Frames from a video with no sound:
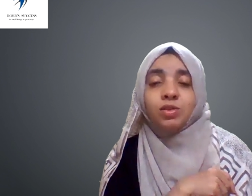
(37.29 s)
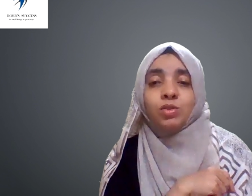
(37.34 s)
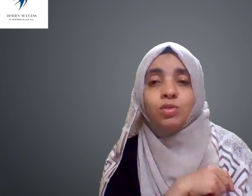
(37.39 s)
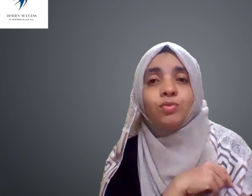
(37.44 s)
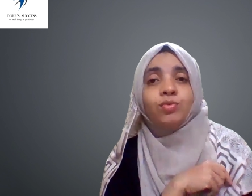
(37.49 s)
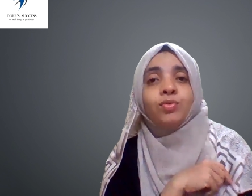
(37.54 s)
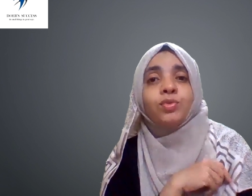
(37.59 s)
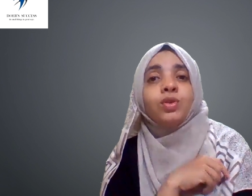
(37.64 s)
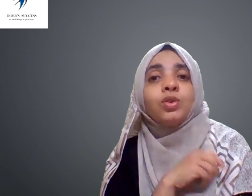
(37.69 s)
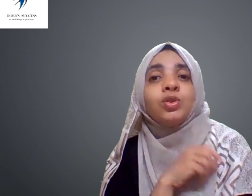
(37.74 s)

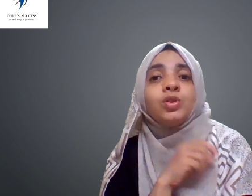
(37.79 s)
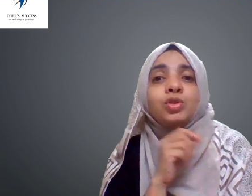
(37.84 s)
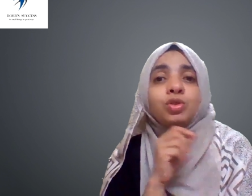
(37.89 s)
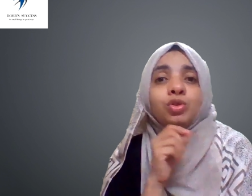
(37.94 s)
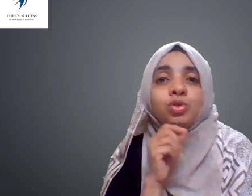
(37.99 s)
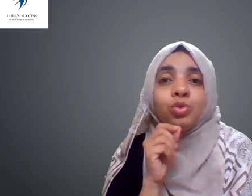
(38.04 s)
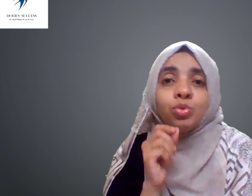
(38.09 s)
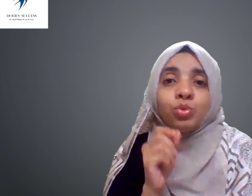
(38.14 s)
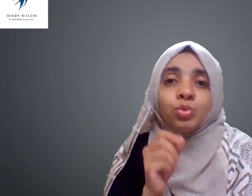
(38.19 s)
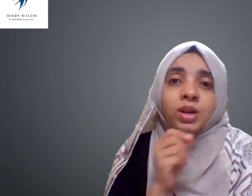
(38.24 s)
of
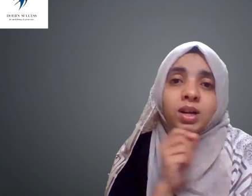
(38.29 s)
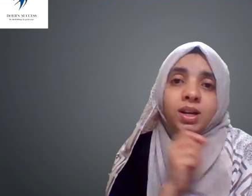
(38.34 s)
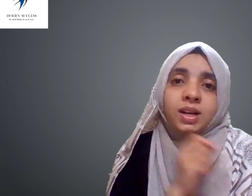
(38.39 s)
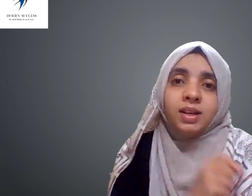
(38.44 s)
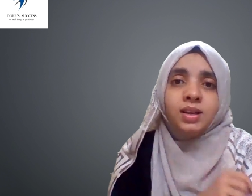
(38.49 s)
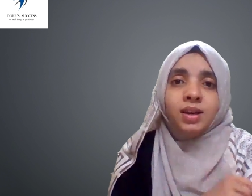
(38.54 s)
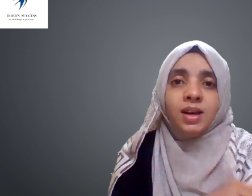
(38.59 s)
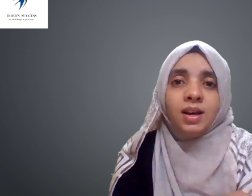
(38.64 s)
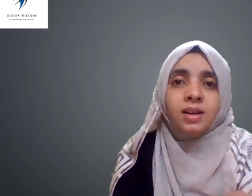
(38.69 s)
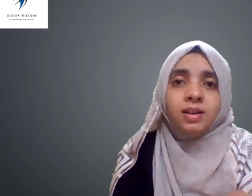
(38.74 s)
you
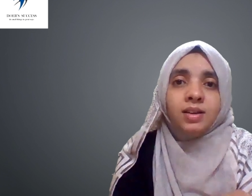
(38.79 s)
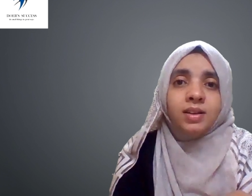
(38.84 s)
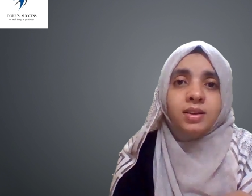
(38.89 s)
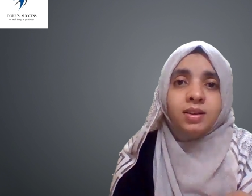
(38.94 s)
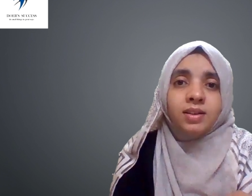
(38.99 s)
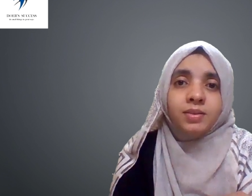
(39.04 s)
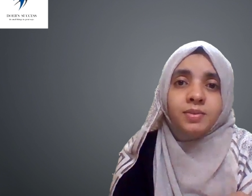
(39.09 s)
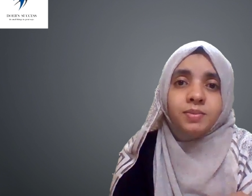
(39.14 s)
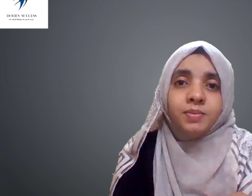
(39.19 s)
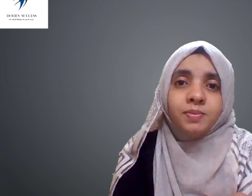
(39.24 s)
getting angry.